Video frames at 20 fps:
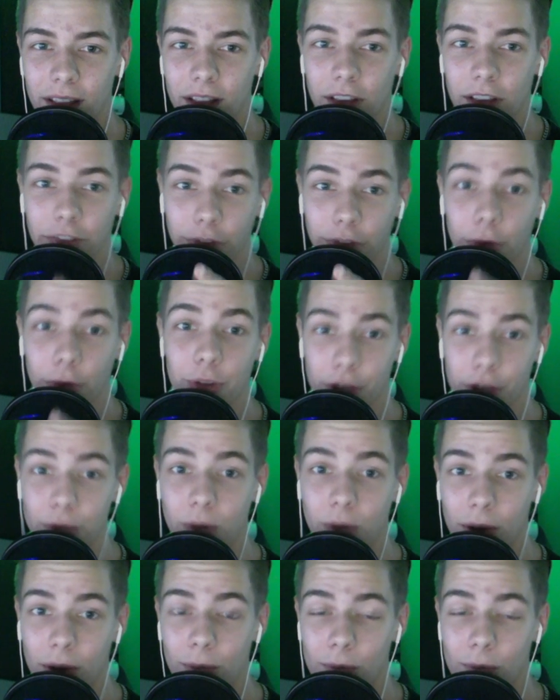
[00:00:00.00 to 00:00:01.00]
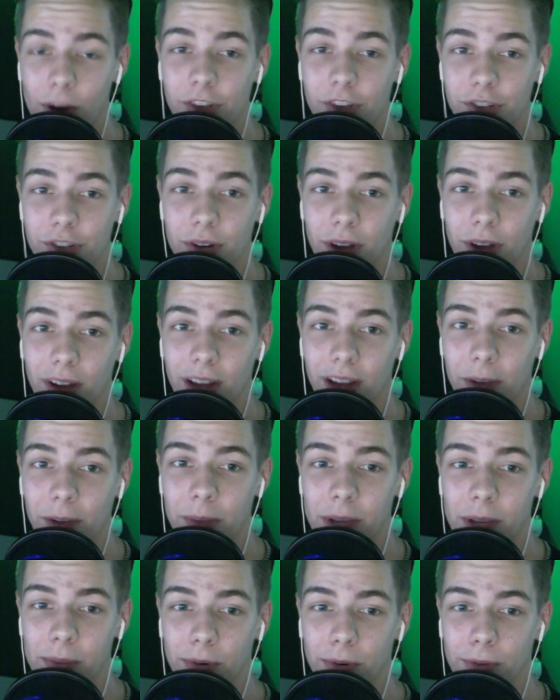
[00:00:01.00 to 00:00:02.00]
So you are one to call out
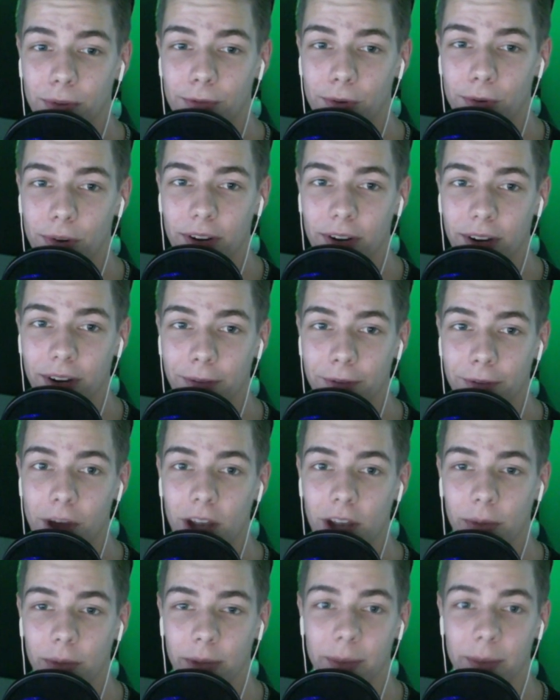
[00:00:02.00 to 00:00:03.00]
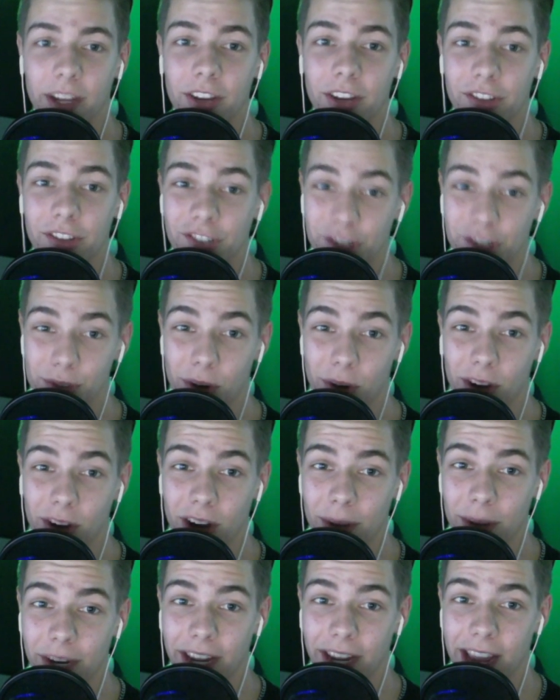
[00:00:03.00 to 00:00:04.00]
people for their following because you are
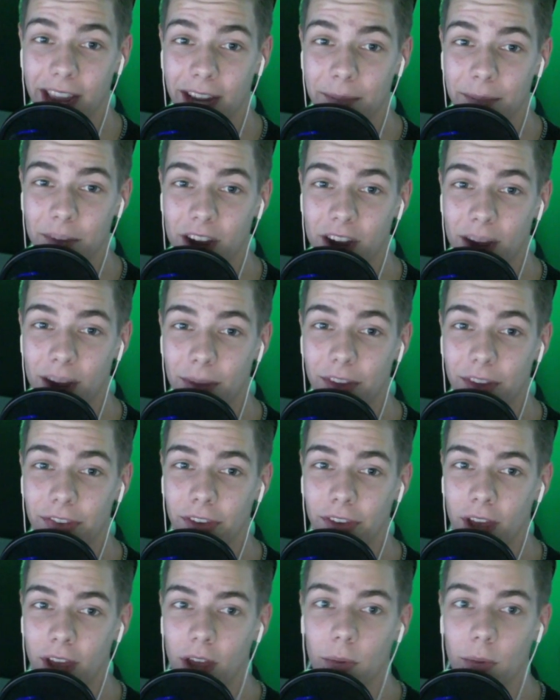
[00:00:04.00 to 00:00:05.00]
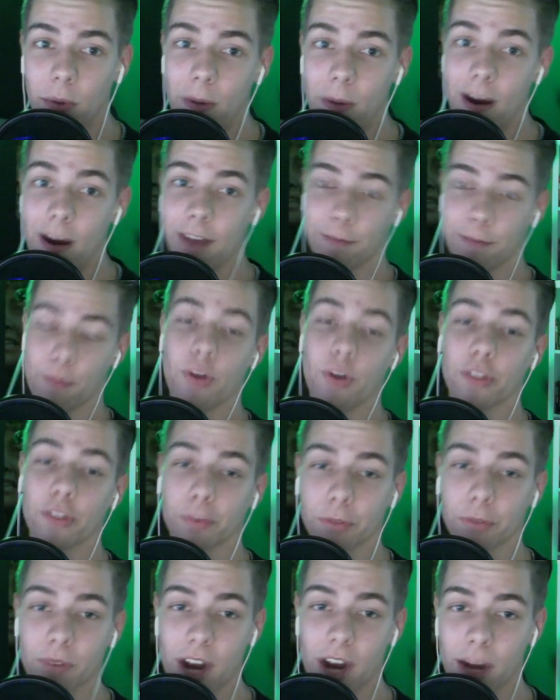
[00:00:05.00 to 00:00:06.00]
commenting hate comments while I have more
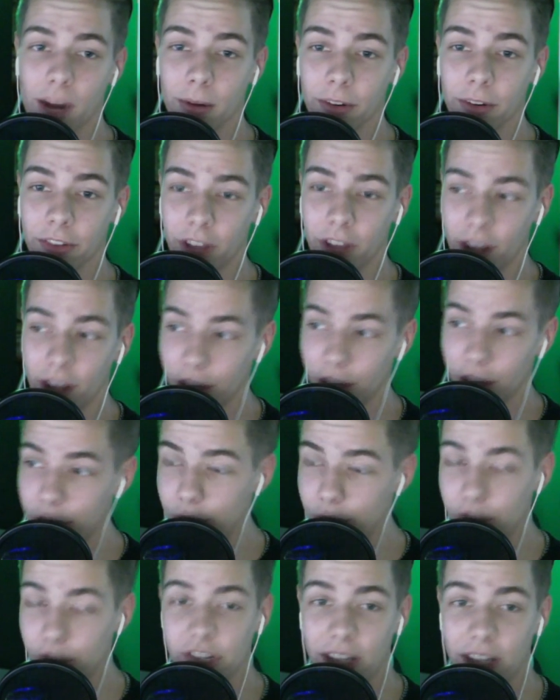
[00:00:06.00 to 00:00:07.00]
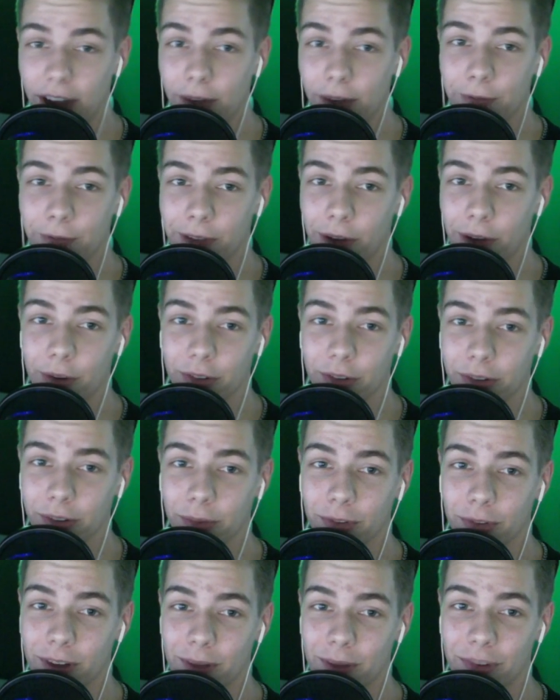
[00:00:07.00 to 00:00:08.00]
subscribers. Usually I don't value
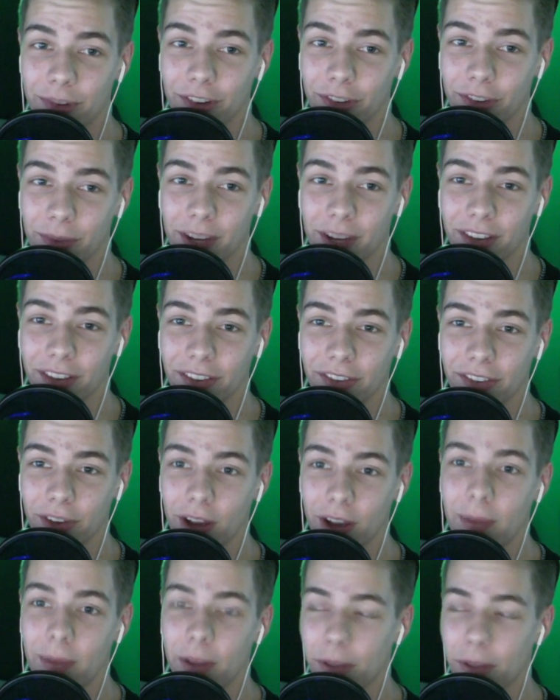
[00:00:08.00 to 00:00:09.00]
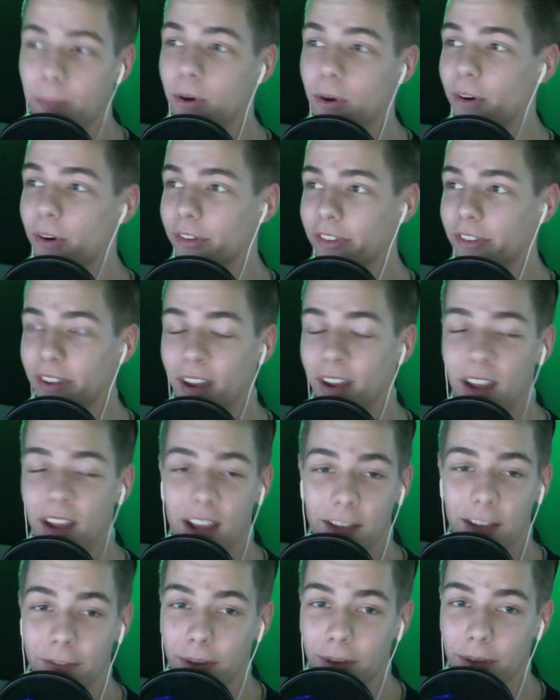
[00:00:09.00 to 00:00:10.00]
subscriptions because it's all about the person.
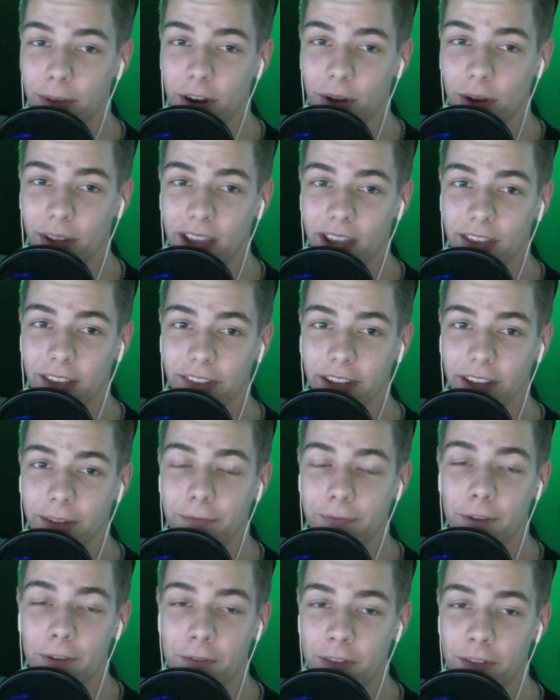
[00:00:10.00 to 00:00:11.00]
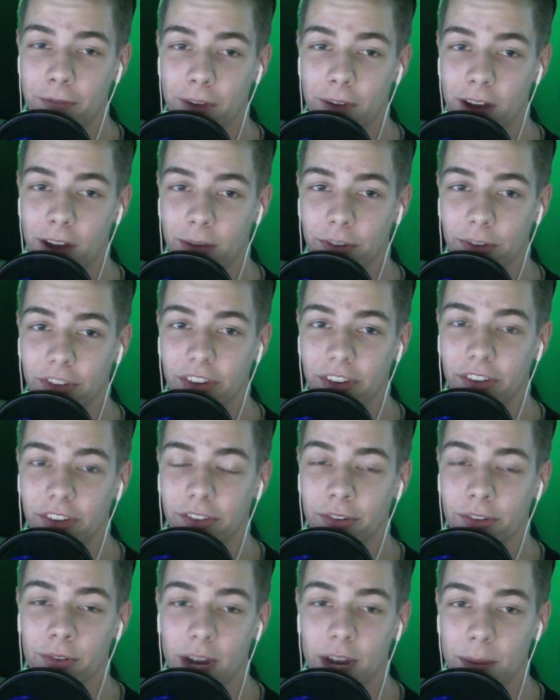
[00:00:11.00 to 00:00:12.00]
If someone only has like 50 followers and
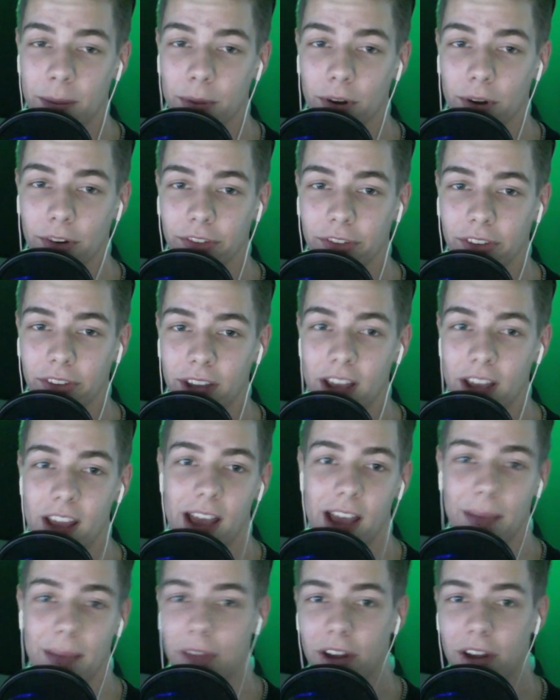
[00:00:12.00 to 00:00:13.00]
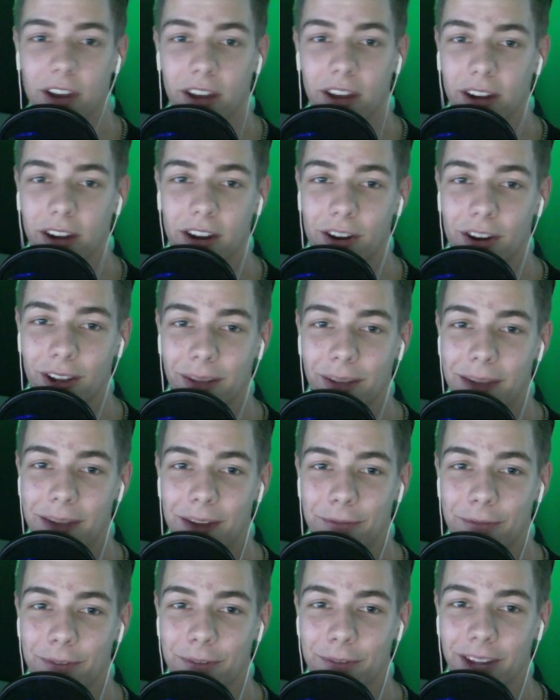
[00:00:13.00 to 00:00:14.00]
he's a great person, I'm not gonna call him
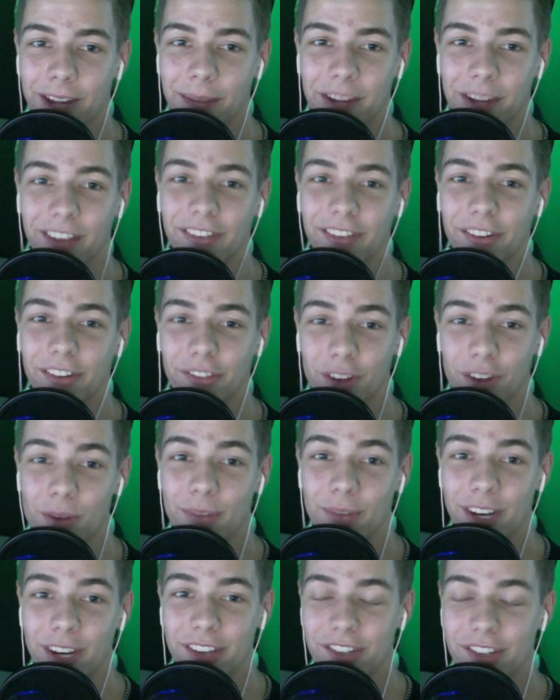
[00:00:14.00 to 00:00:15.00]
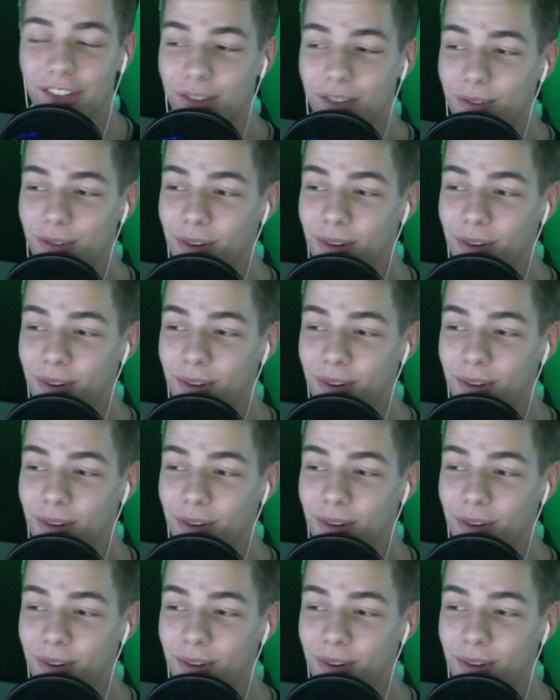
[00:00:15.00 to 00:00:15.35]
out for that because there's no reason to.